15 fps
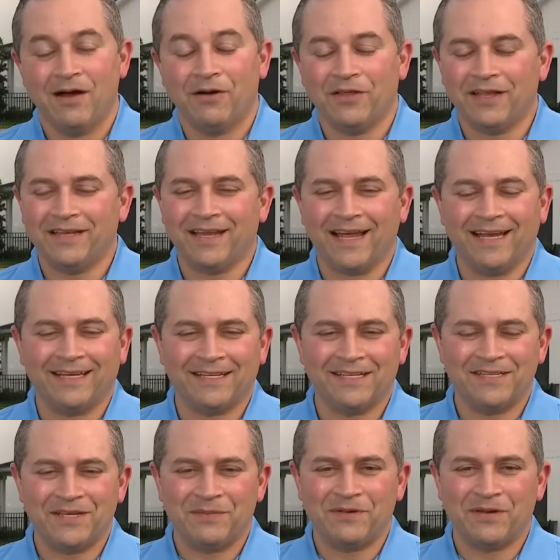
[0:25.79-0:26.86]
Well, Linda, it
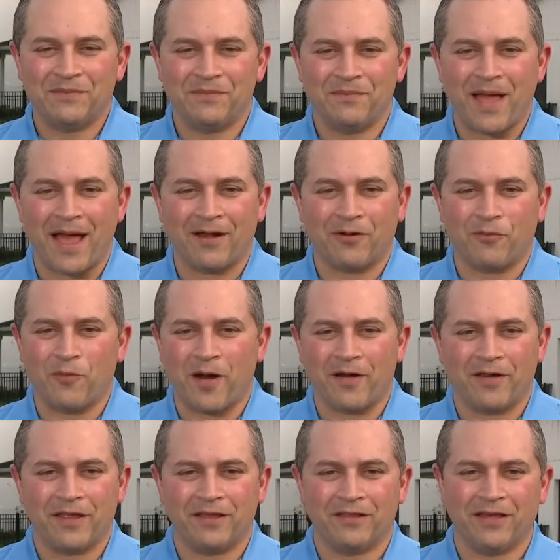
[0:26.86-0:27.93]
doesn't seem to matter
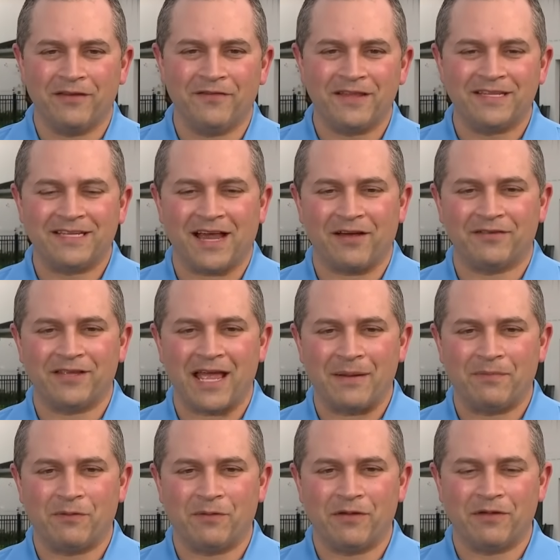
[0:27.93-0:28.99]
where you live in South
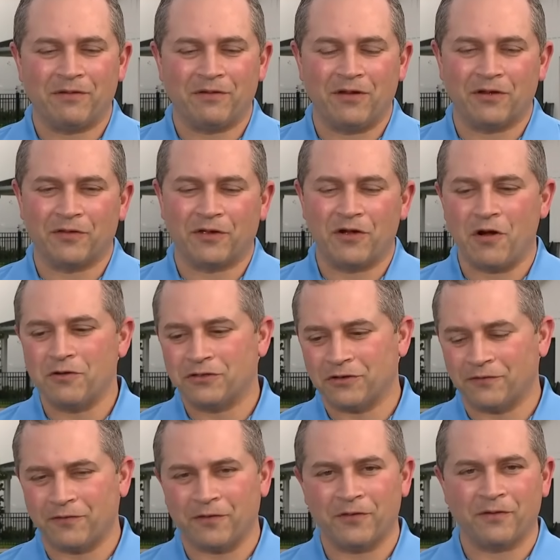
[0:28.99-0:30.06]
Tampa, whether you're along the coast
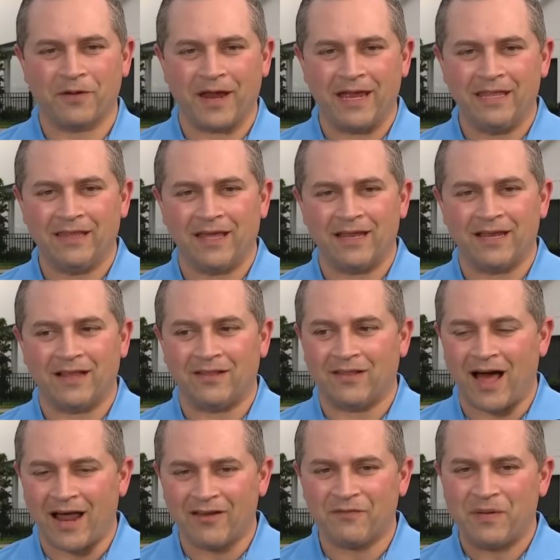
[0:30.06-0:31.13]
or further inland. A
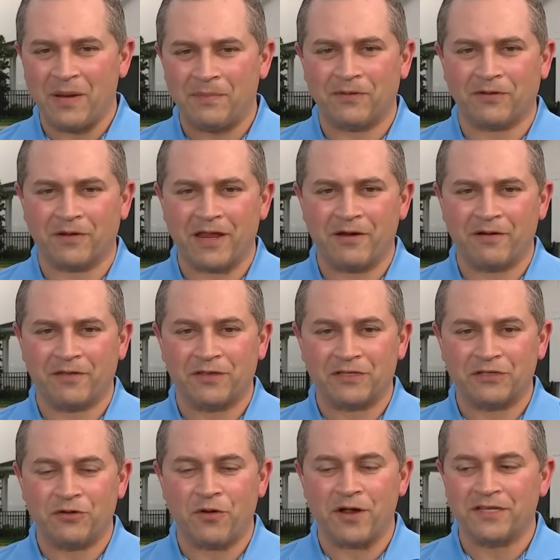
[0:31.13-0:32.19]
lot of people are hearing
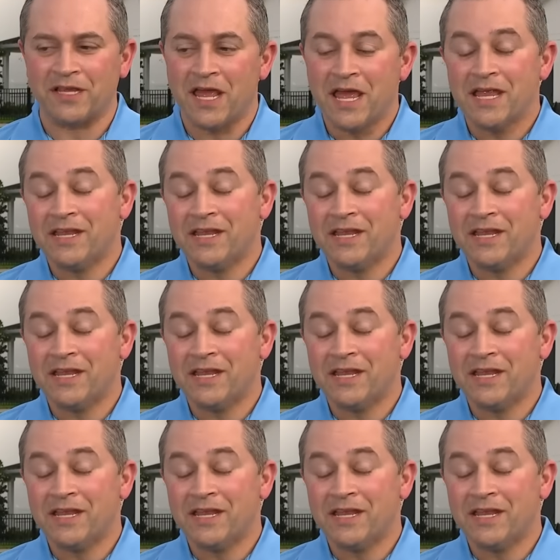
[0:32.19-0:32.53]
this noise.